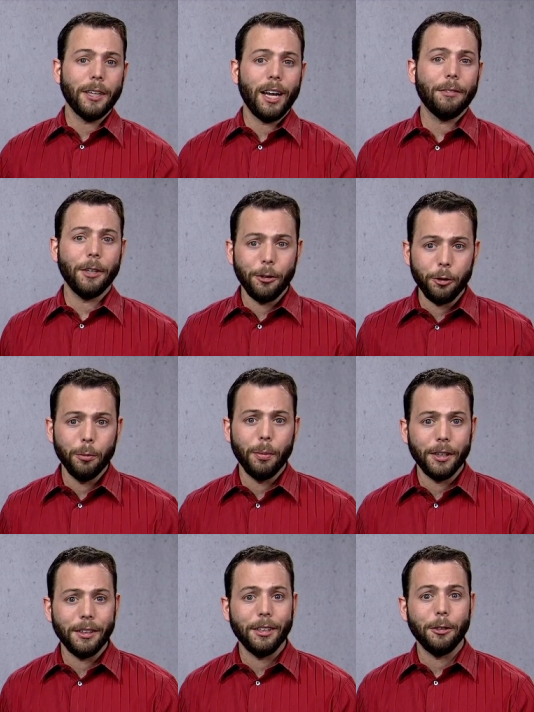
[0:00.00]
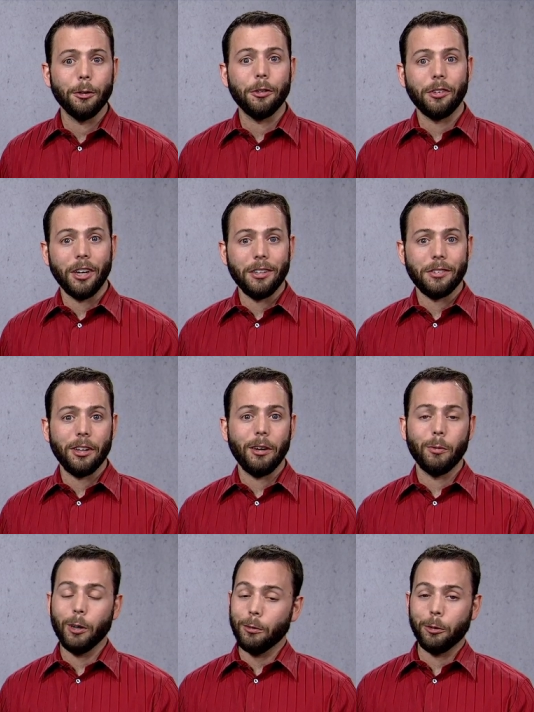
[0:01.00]
have an undo button in your design
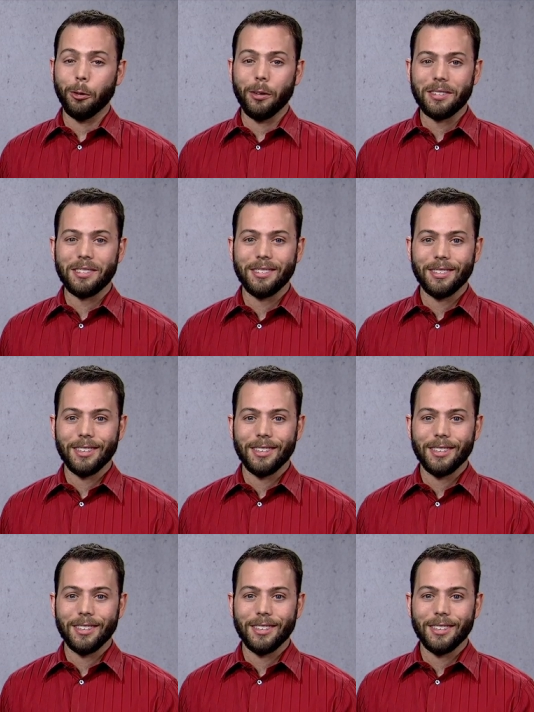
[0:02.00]
software of choice.